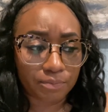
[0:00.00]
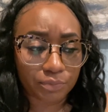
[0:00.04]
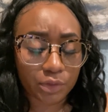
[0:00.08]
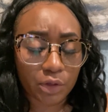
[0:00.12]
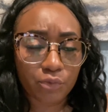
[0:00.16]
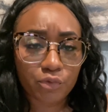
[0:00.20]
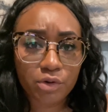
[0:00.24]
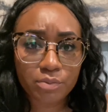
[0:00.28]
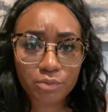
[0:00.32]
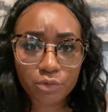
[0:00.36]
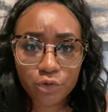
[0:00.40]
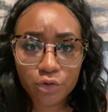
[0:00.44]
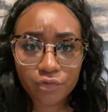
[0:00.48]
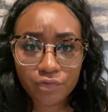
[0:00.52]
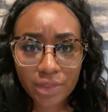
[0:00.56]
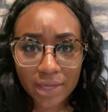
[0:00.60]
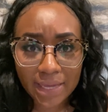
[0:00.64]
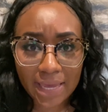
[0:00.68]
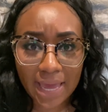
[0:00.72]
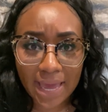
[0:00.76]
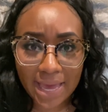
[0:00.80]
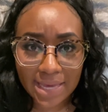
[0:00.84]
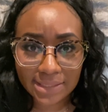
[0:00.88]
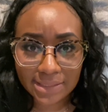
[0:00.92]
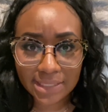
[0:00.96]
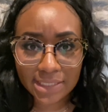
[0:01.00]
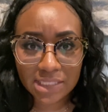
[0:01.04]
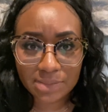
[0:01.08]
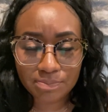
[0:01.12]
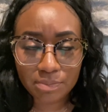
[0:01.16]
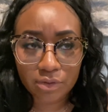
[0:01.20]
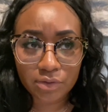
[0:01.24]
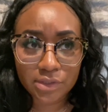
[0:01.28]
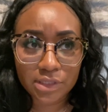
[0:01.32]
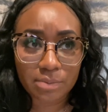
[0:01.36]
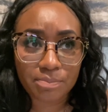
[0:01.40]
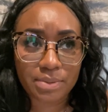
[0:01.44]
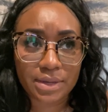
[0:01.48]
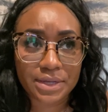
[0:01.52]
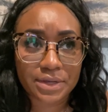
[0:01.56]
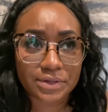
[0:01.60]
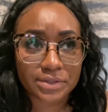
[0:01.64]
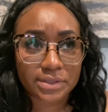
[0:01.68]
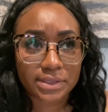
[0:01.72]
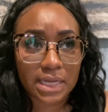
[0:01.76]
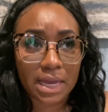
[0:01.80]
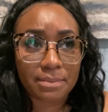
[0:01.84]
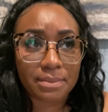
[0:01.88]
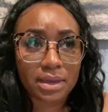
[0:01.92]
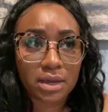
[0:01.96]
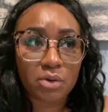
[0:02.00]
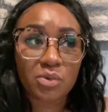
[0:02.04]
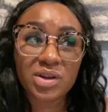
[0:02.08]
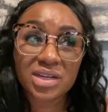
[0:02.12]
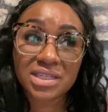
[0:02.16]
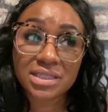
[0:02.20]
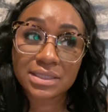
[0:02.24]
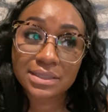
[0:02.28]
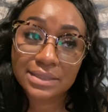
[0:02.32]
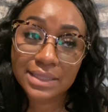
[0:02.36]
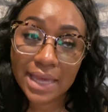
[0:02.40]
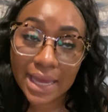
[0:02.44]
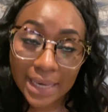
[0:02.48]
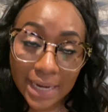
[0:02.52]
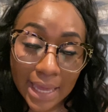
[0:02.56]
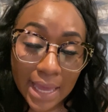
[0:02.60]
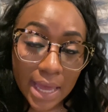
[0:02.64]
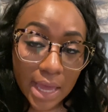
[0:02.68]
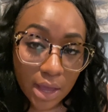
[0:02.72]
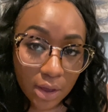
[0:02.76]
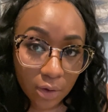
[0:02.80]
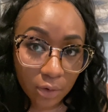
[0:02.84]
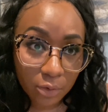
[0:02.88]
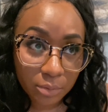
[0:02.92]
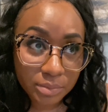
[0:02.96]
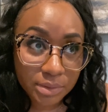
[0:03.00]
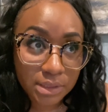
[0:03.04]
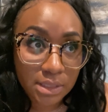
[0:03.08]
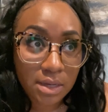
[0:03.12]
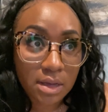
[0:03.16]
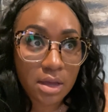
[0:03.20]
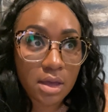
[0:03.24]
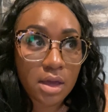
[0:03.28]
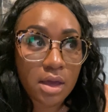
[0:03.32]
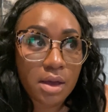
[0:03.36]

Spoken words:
remove the gas that's built up in your stomach, which that helped.